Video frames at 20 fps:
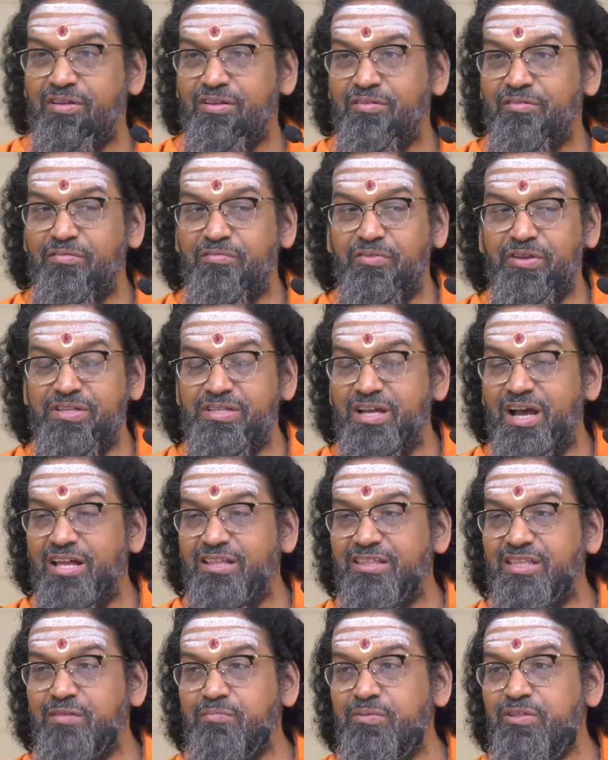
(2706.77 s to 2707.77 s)

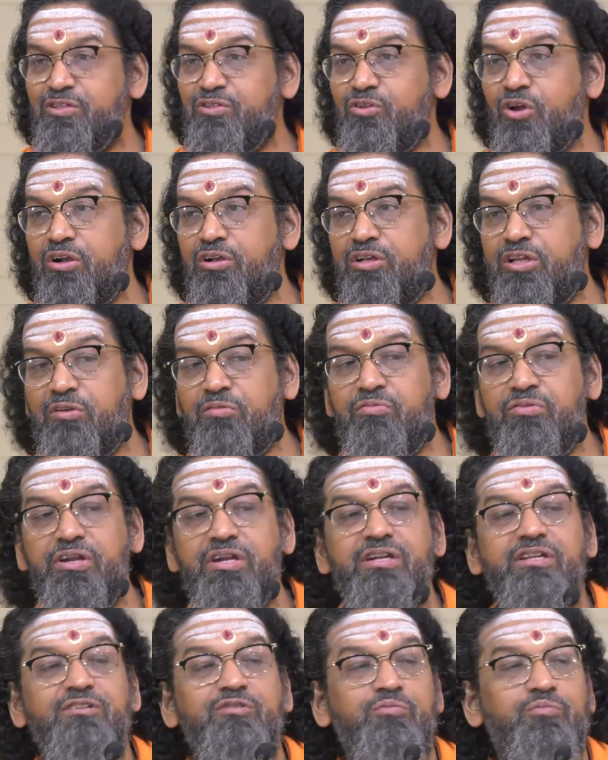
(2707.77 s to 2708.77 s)
Vijati means not
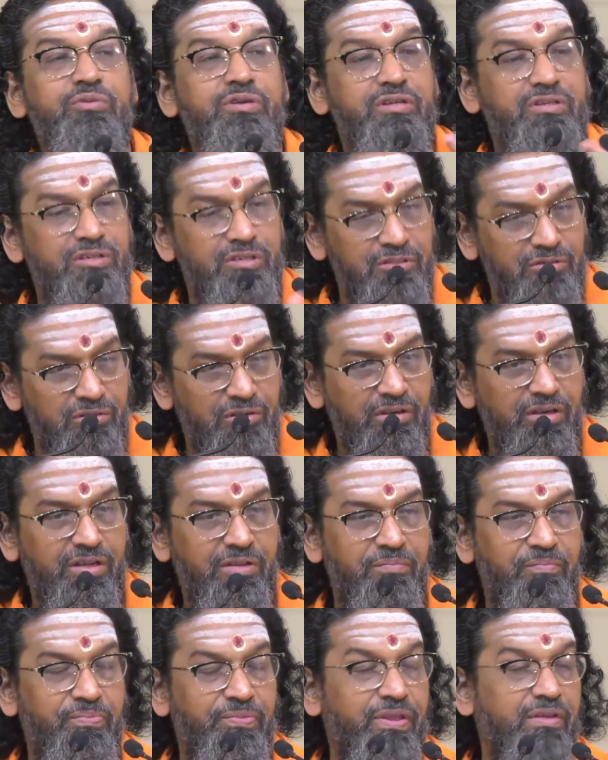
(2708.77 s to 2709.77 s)
different species only.
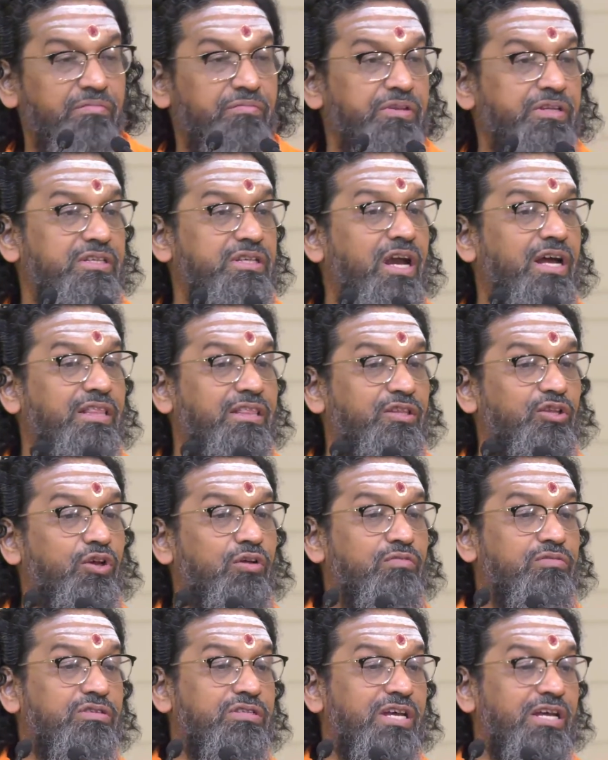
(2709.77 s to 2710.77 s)
Vijati
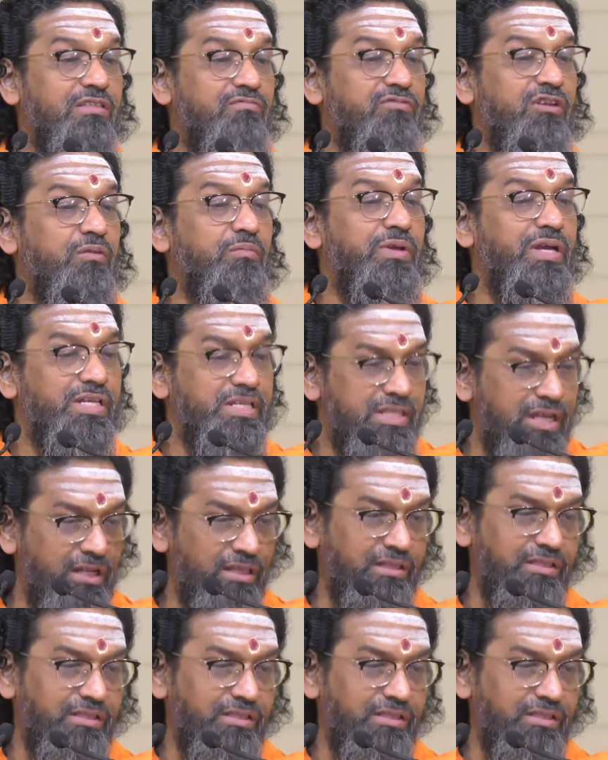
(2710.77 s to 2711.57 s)
of Sat will be Asat.